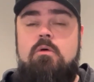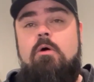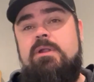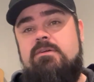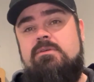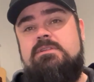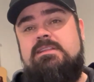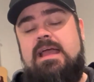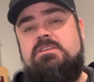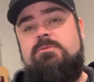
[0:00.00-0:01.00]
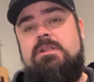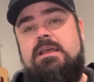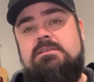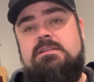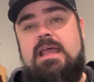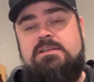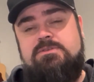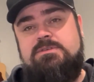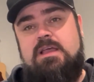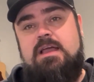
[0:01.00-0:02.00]
Well, benevolent detachment is an
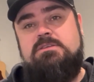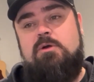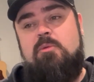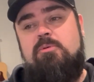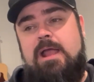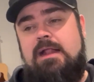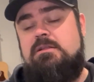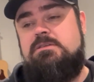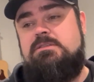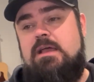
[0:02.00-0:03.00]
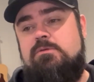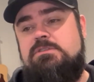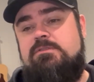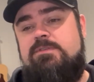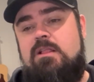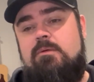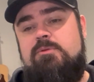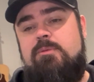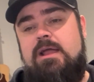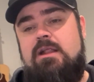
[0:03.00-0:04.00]
exercise or practice that was
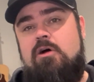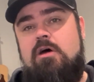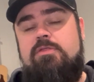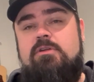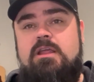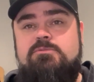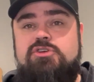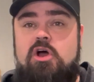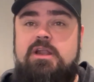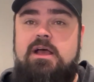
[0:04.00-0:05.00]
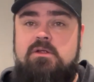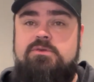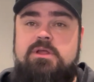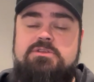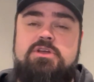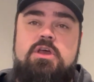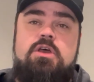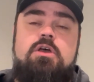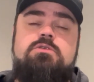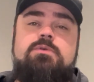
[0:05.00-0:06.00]
developed by an author named John Eldredge,
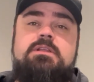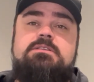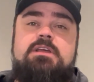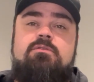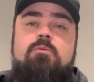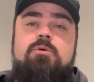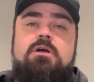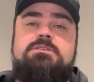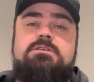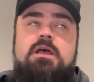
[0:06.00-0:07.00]
who's written several books.